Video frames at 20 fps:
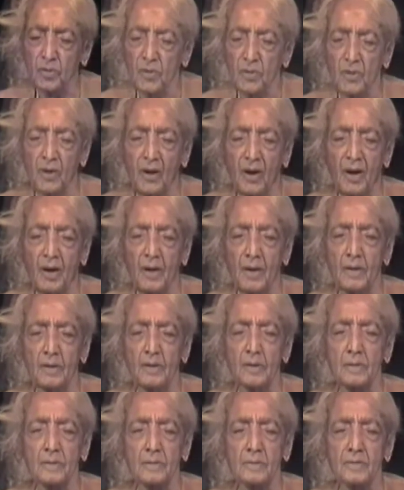your
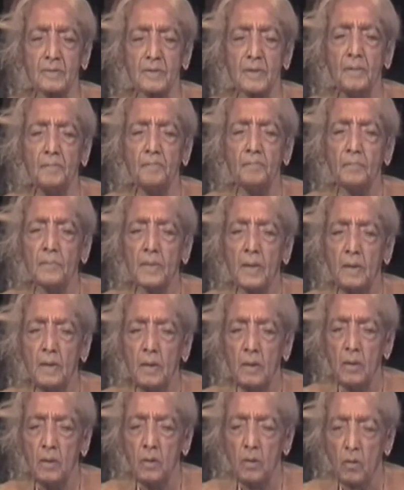hurts,
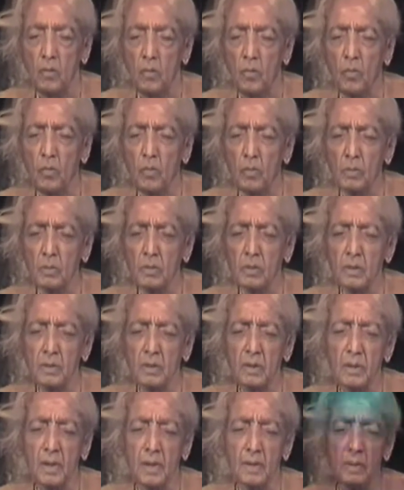all the
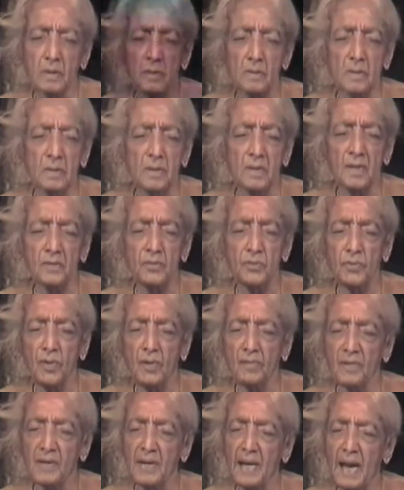things that you
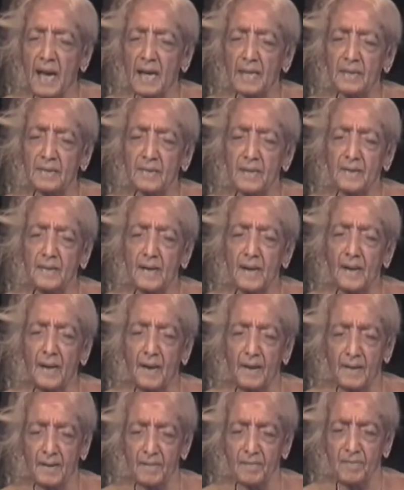have gathered in
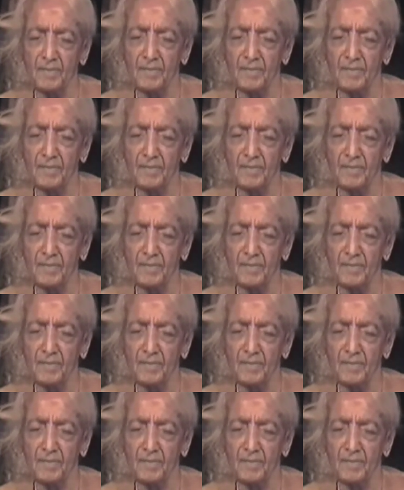life,